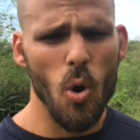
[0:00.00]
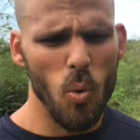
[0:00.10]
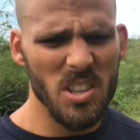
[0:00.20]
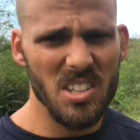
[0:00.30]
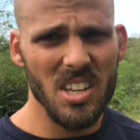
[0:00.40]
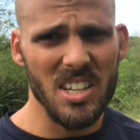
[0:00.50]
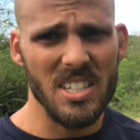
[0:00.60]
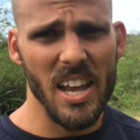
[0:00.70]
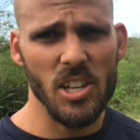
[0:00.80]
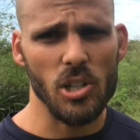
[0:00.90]
What's the
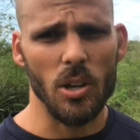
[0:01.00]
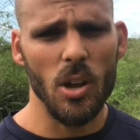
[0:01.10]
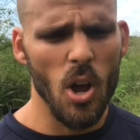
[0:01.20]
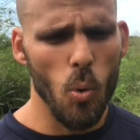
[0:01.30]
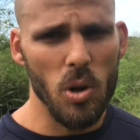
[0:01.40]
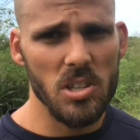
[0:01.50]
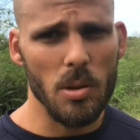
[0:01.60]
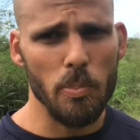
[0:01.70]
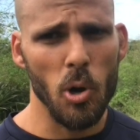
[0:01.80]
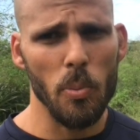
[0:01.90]
intention? What's
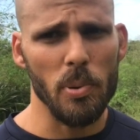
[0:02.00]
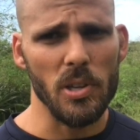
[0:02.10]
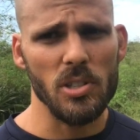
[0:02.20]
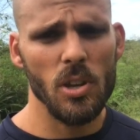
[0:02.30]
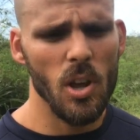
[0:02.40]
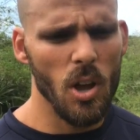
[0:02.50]
the purpose?